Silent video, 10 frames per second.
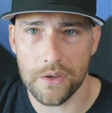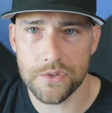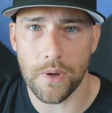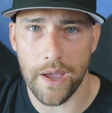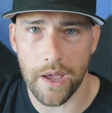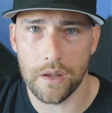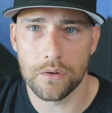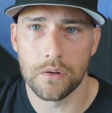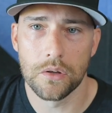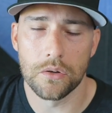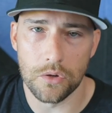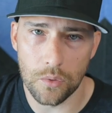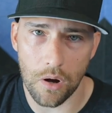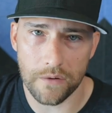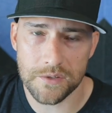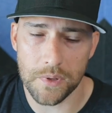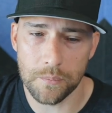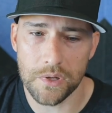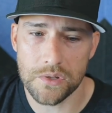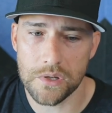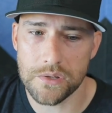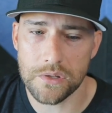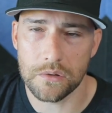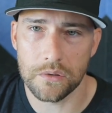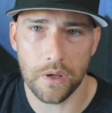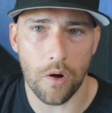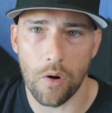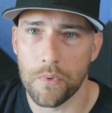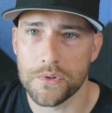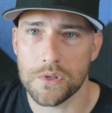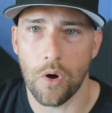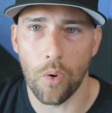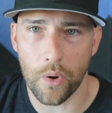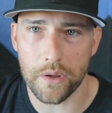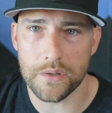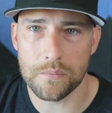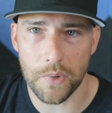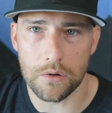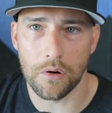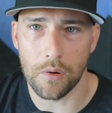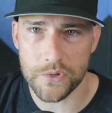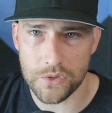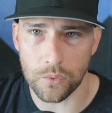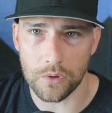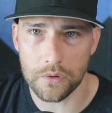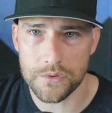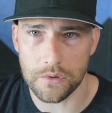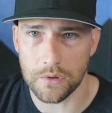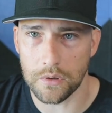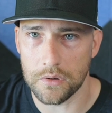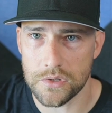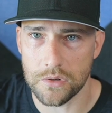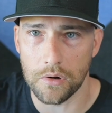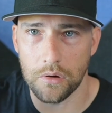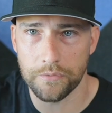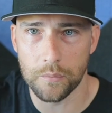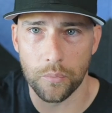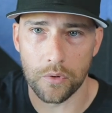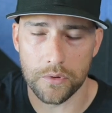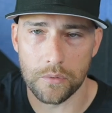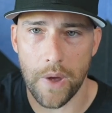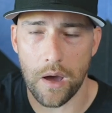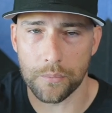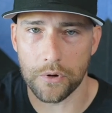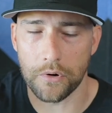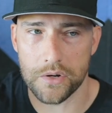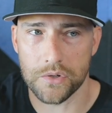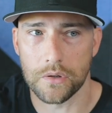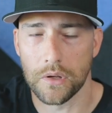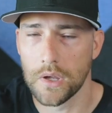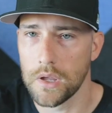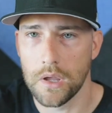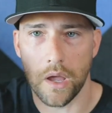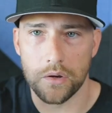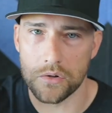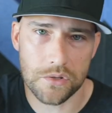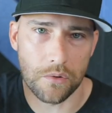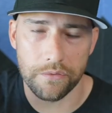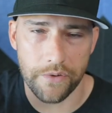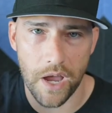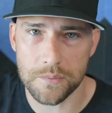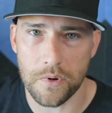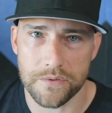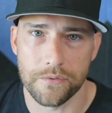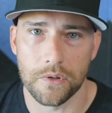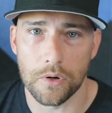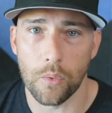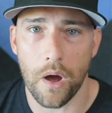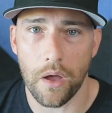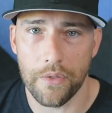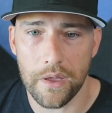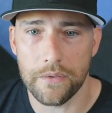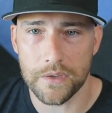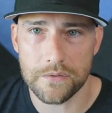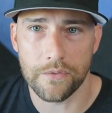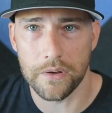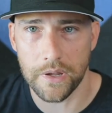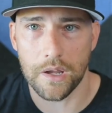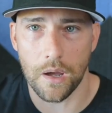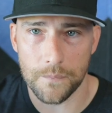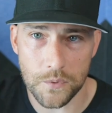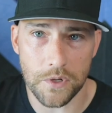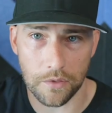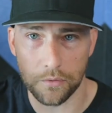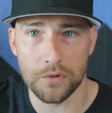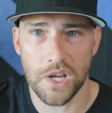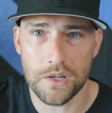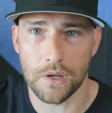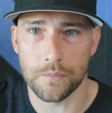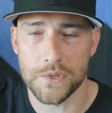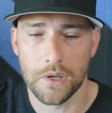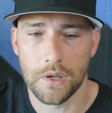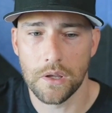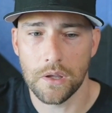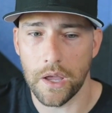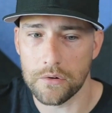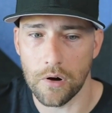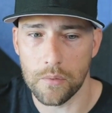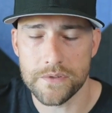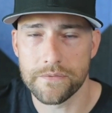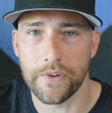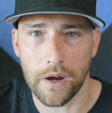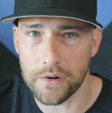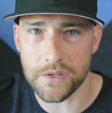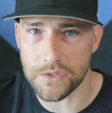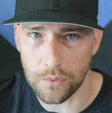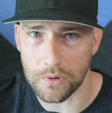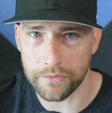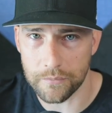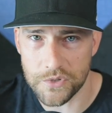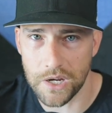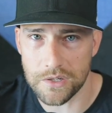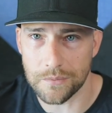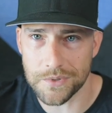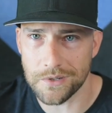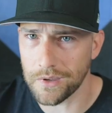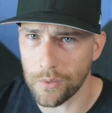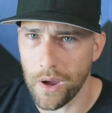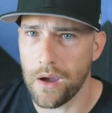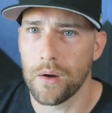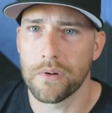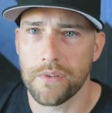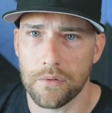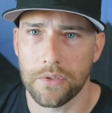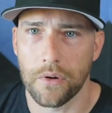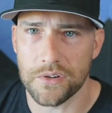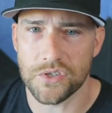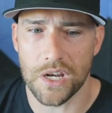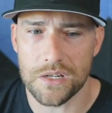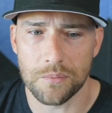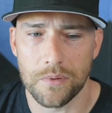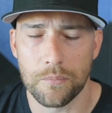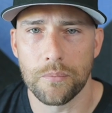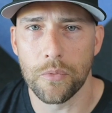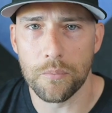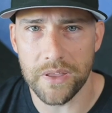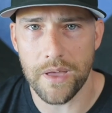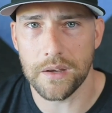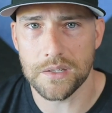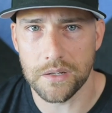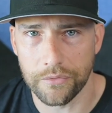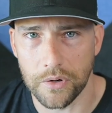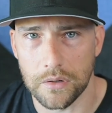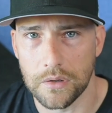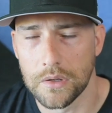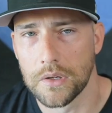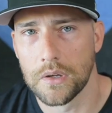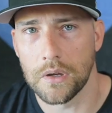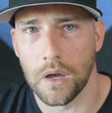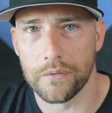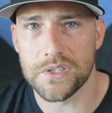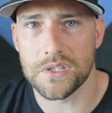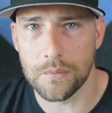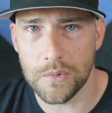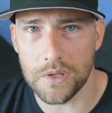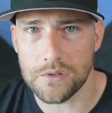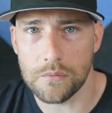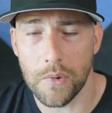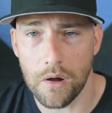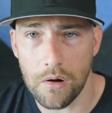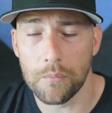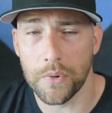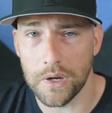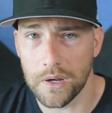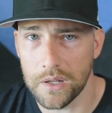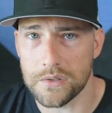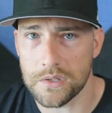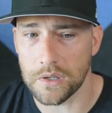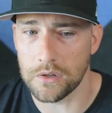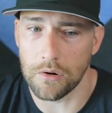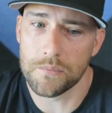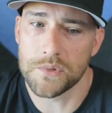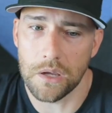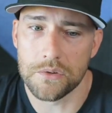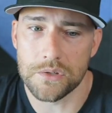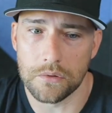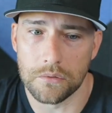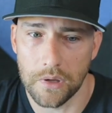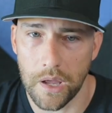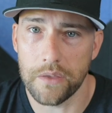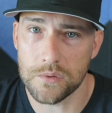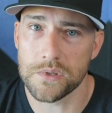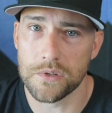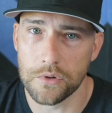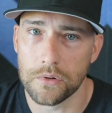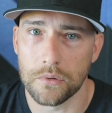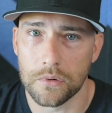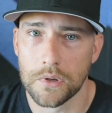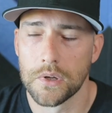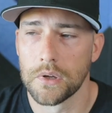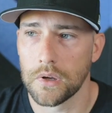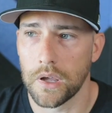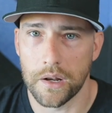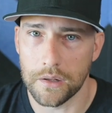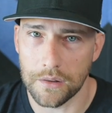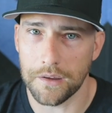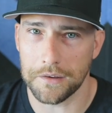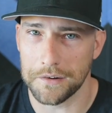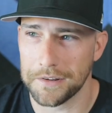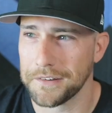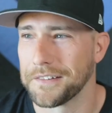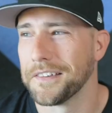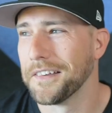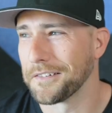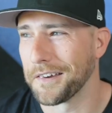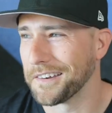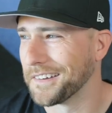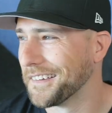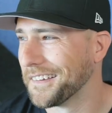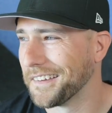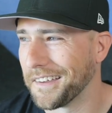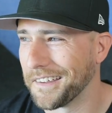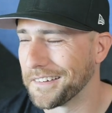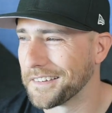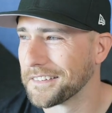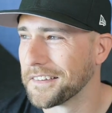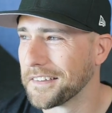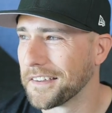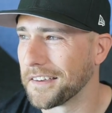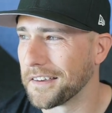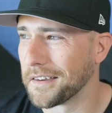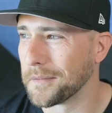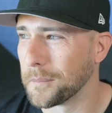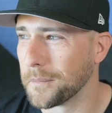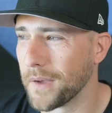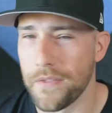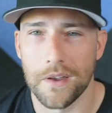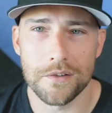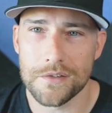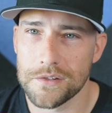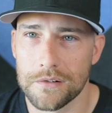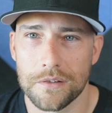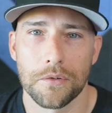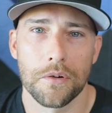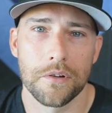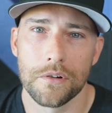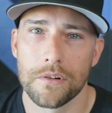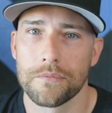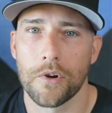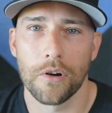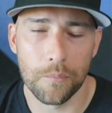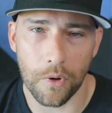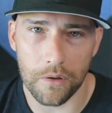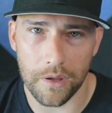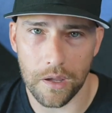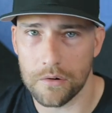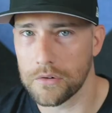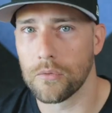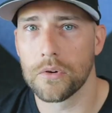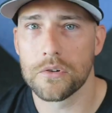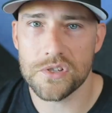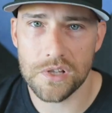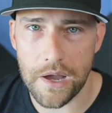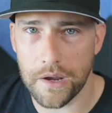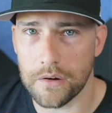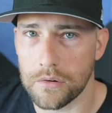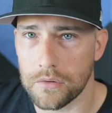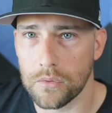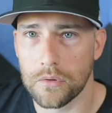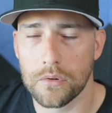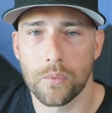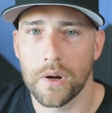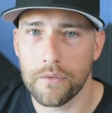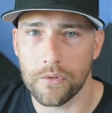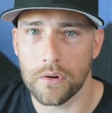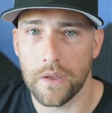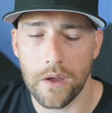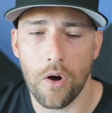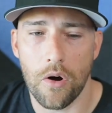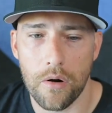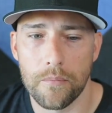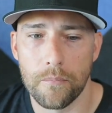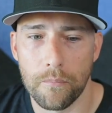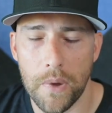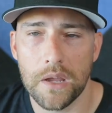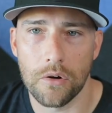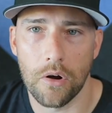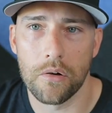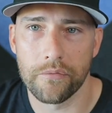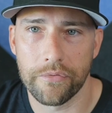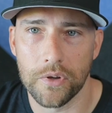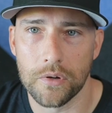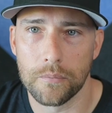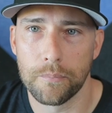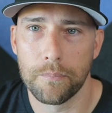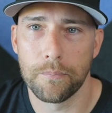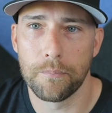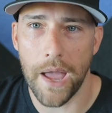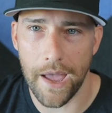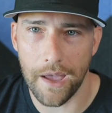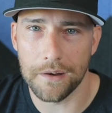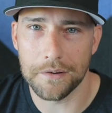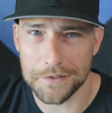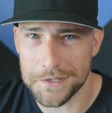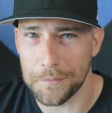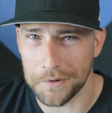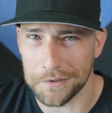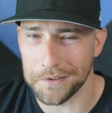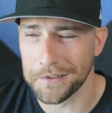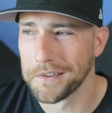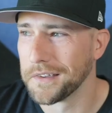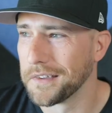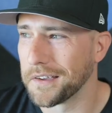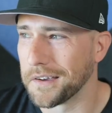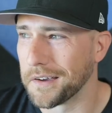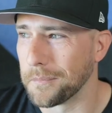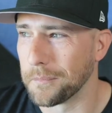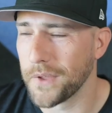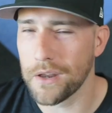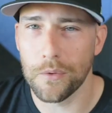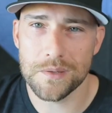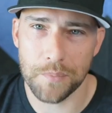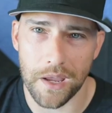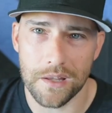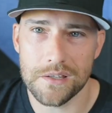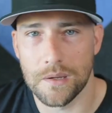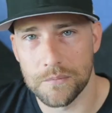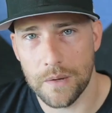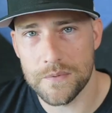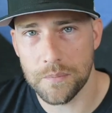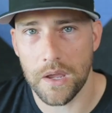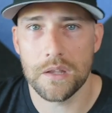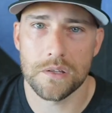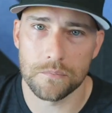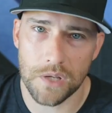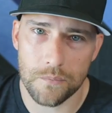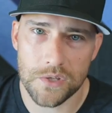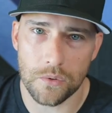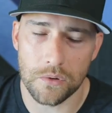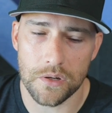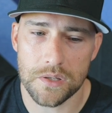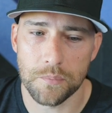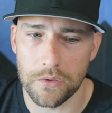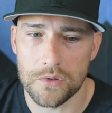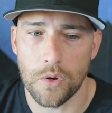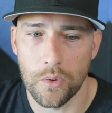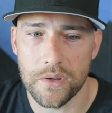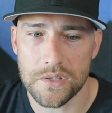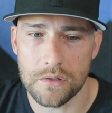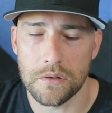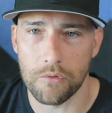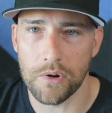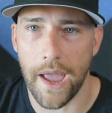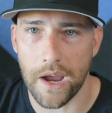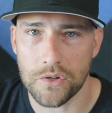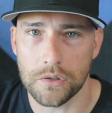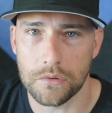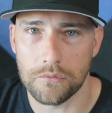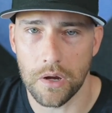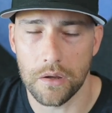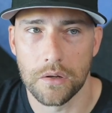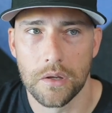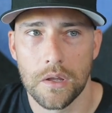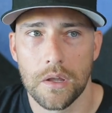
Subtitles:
as you add new off-speed pitches, they almost always make your arms sore. So, you know, you start off your mound progression and you're just throwing fastballs for a little while. Then this fun day comes when you can throw changeups. And your arm is very sore from changeups. And you're like, wow, I would have never thought a changeup would be that different of a stimulus on my arm. But it is. Like, your arm tells you, hey, this was new and I didn't like it, right? And then you start to throw your curveball again, or your slider or whatever. And they all make your arm feel bad, typically. Not always pain, sometimes soreness, but there's always a reaction, right?